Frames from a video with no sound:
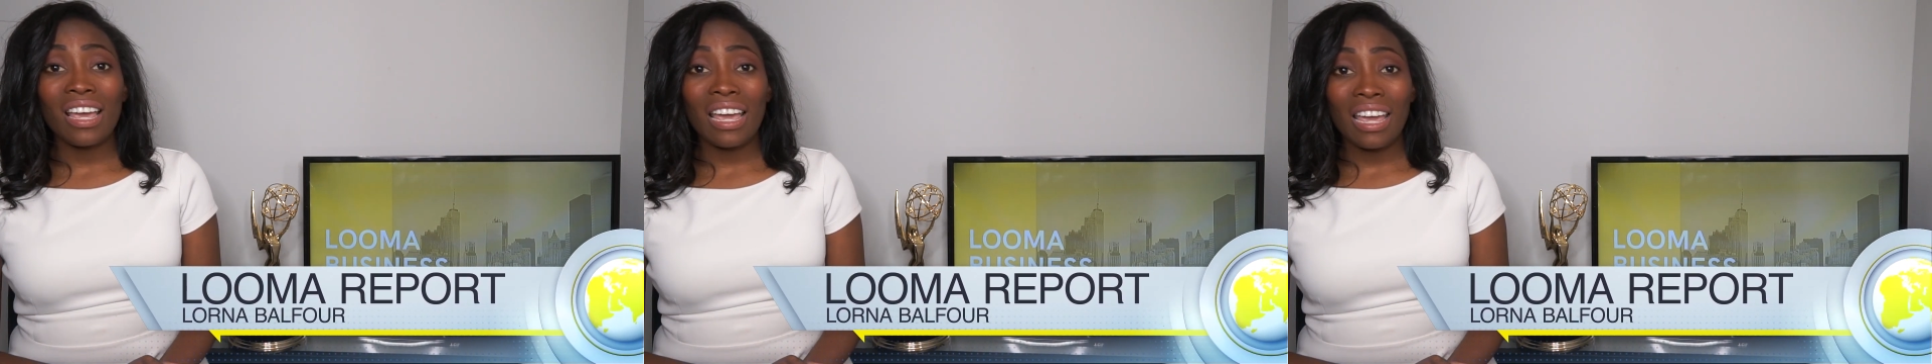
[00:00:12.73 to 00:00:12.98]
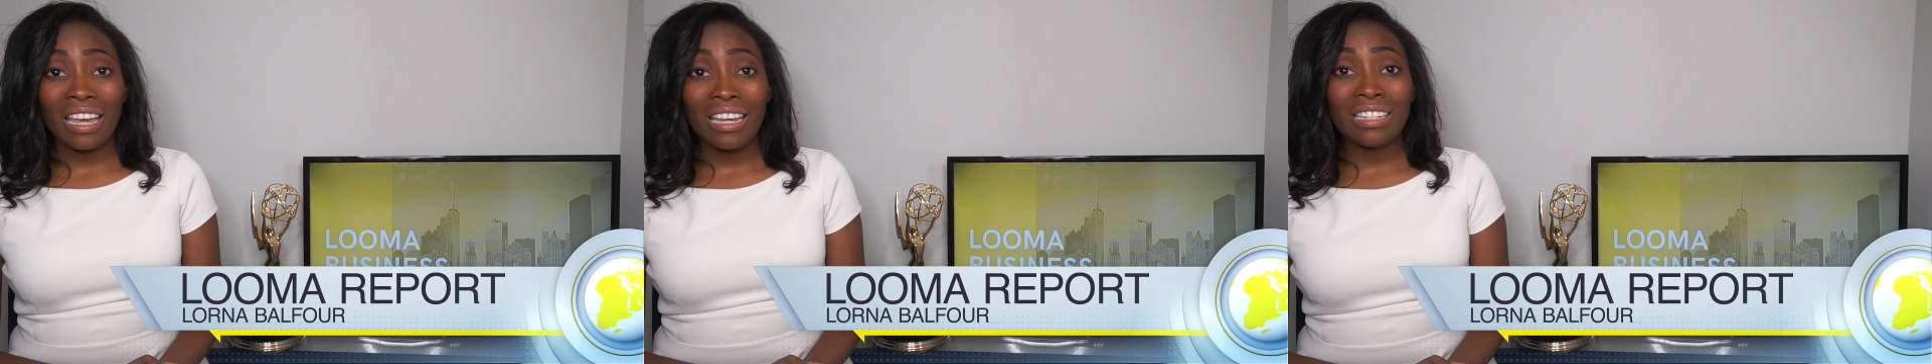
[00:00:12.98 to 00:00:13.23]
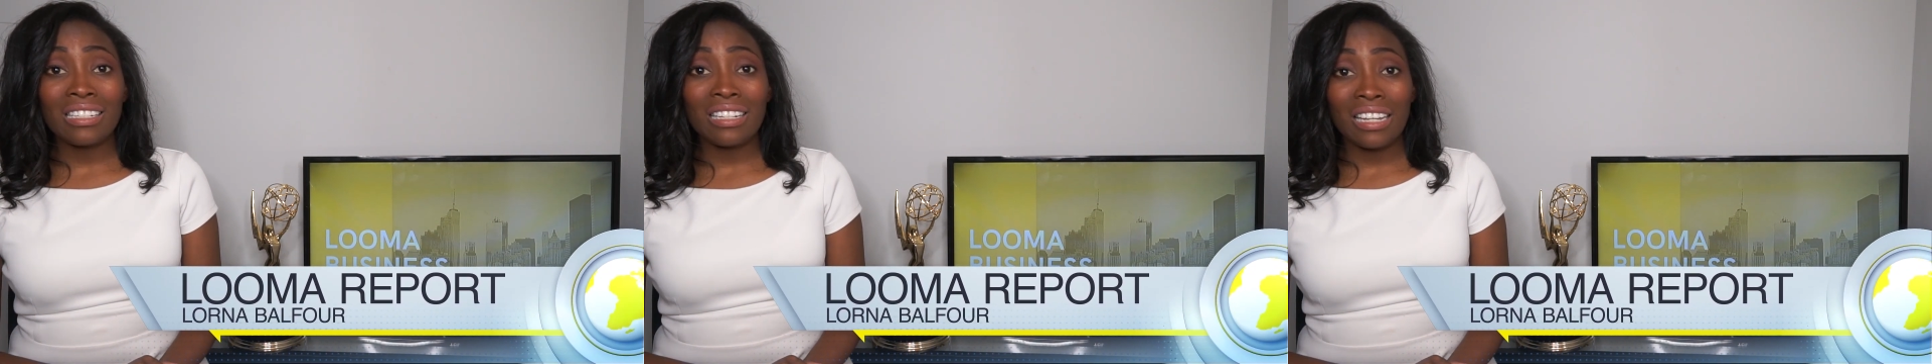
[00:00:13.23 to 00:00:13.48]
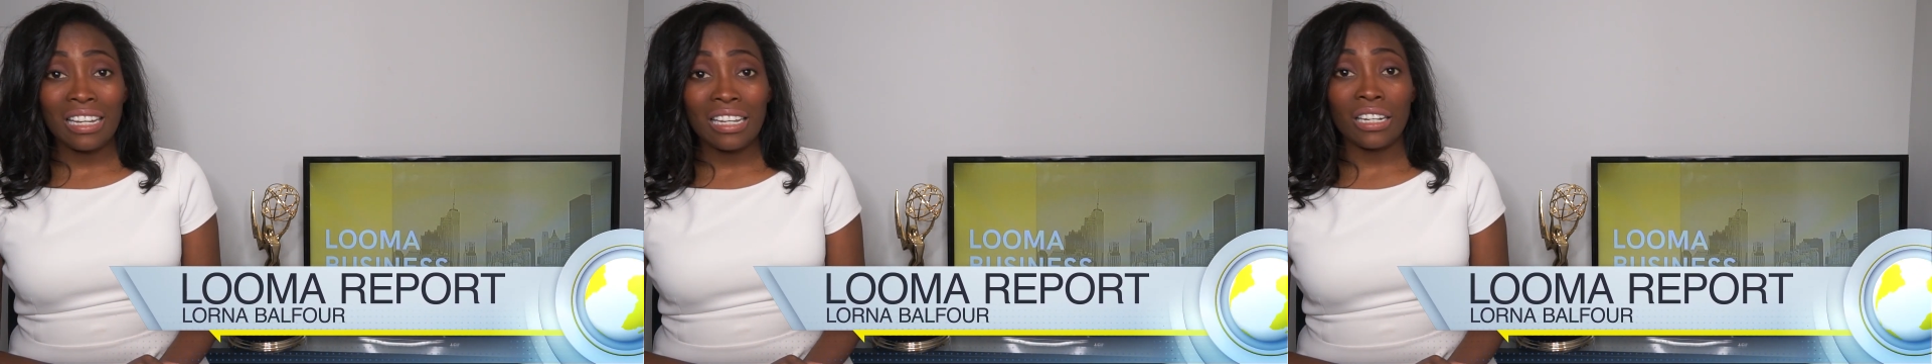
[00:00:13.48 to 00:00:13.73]

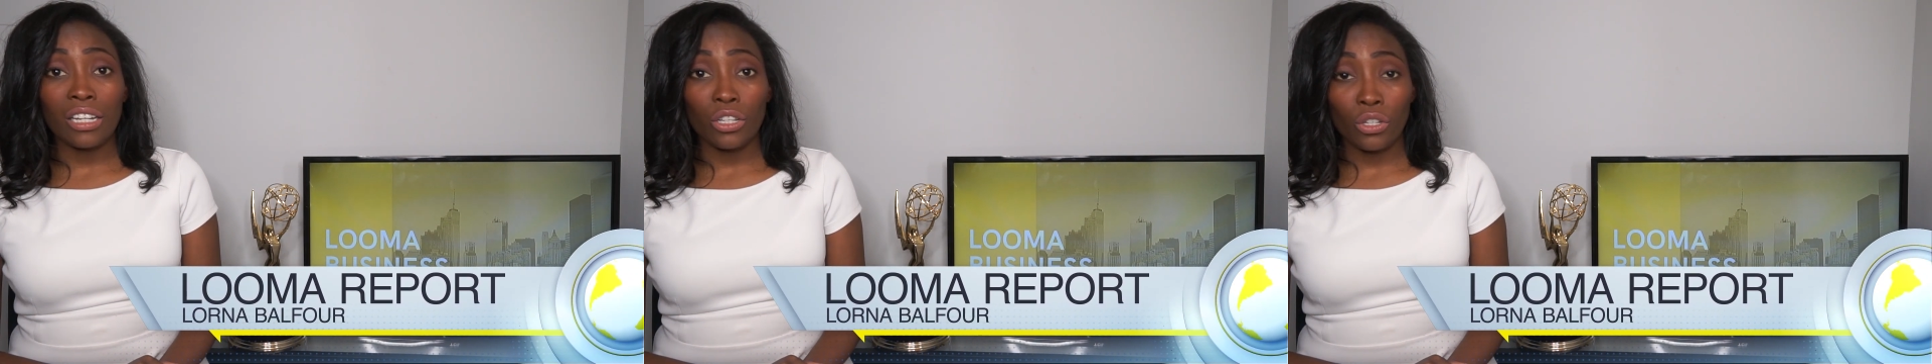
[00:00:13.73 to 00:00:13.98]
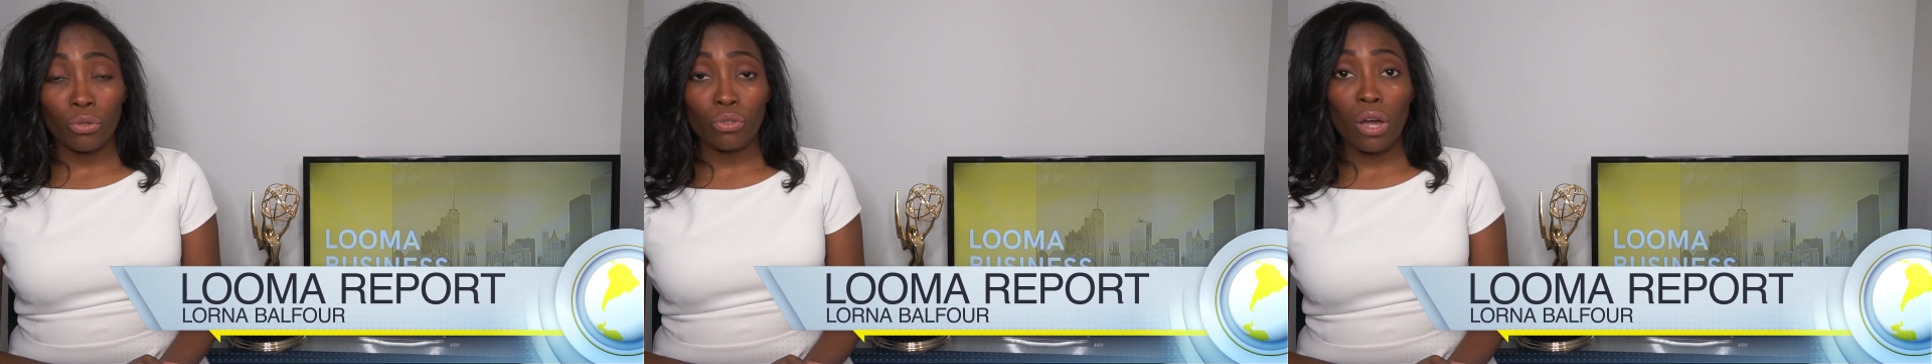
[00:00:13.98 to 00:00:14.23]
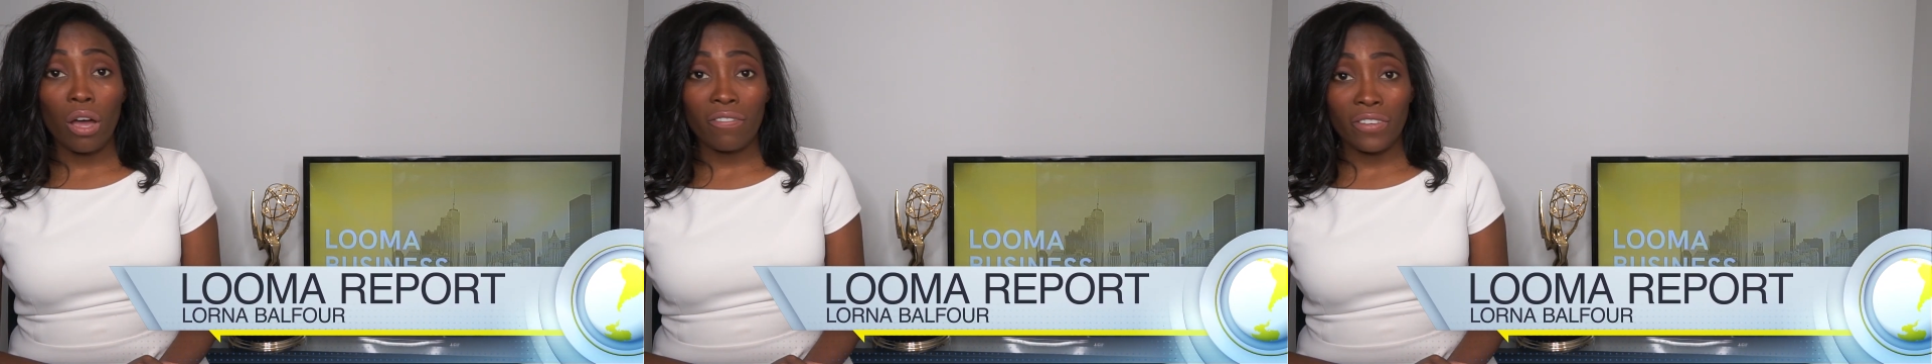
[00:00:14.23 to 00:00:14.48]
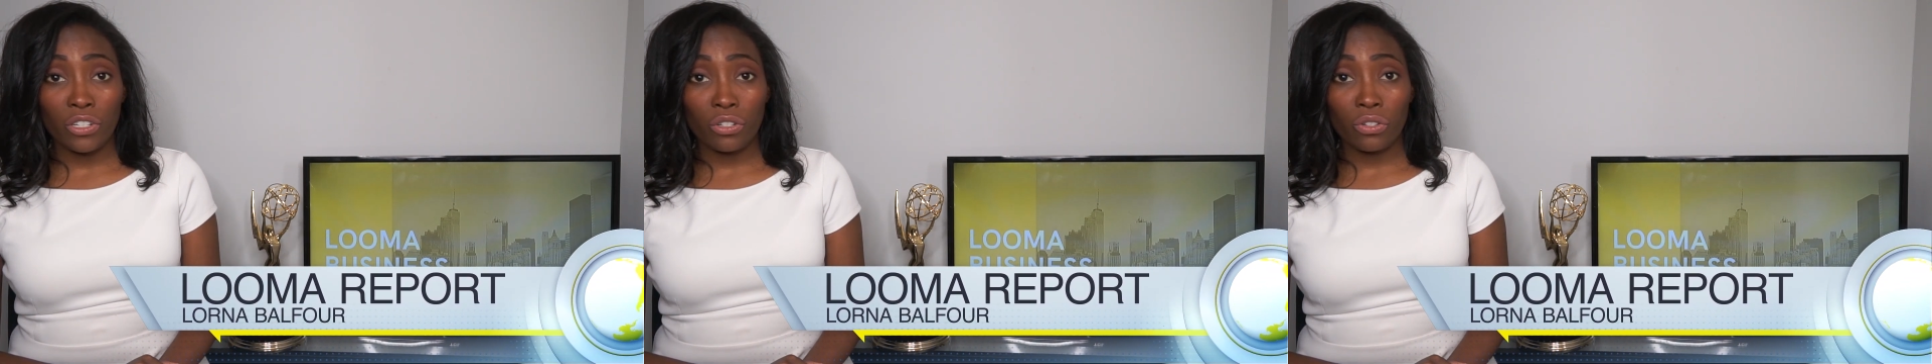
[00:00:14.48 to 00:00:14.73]
18 Utah
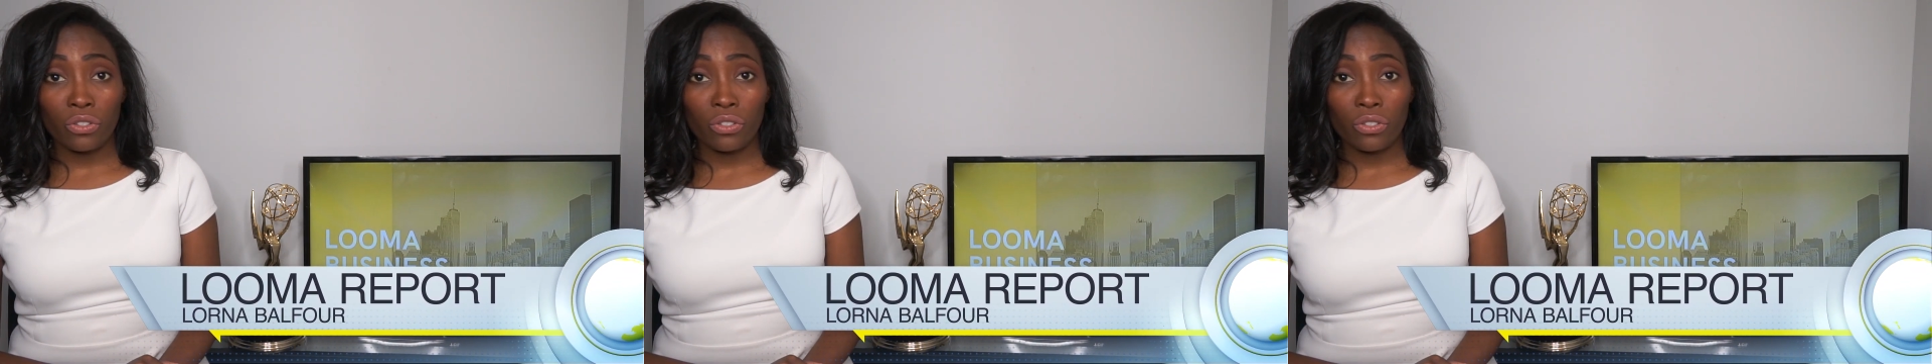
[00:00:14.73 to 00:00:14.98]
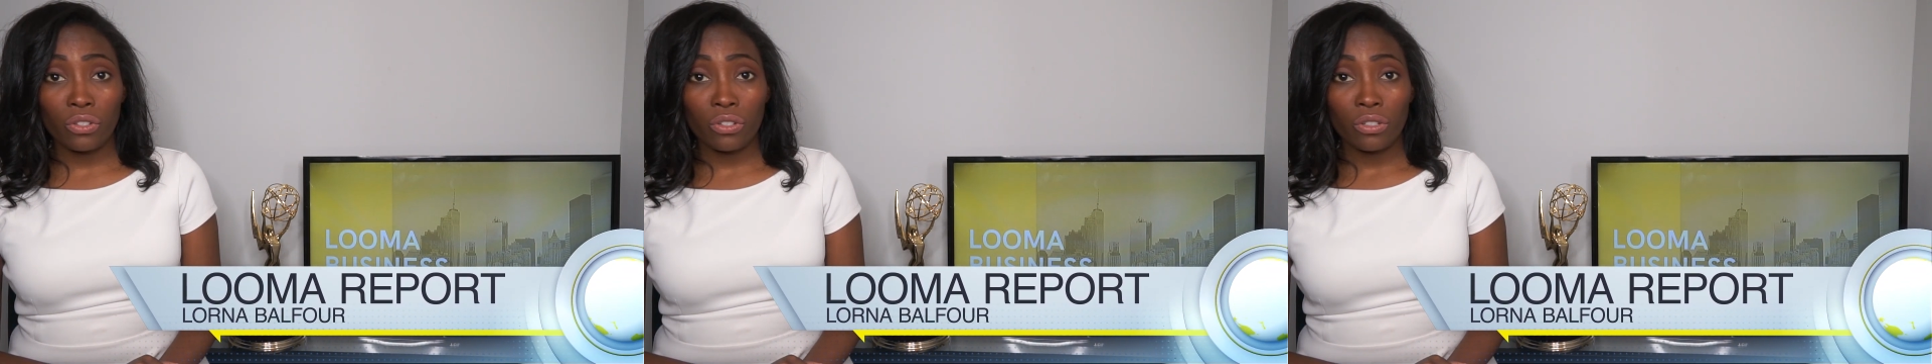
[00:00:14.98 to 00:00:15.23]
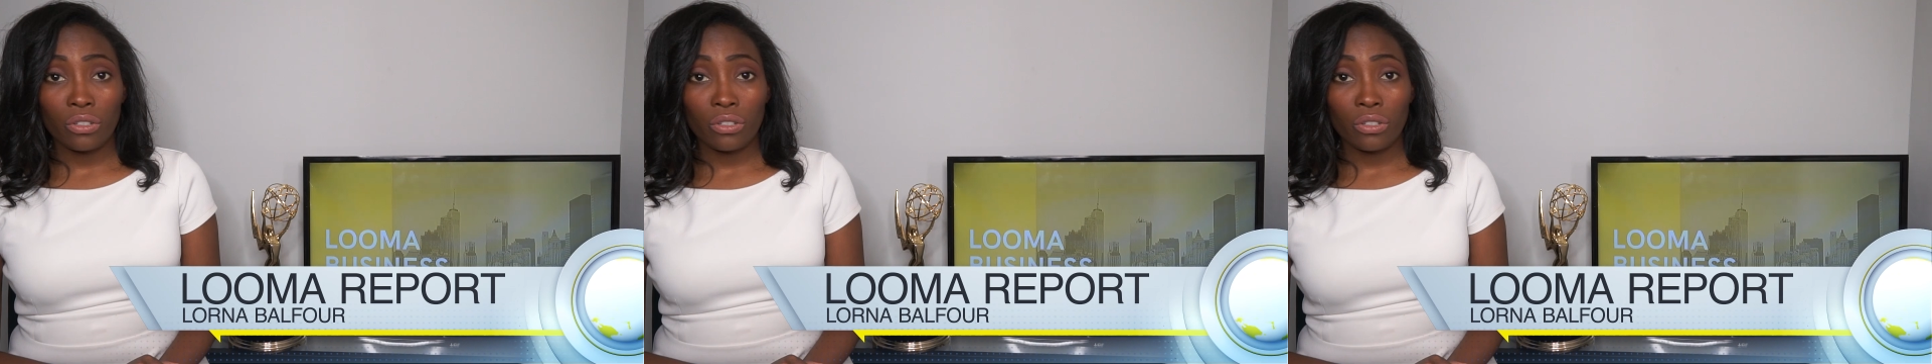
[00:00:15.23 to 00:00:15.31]
officials.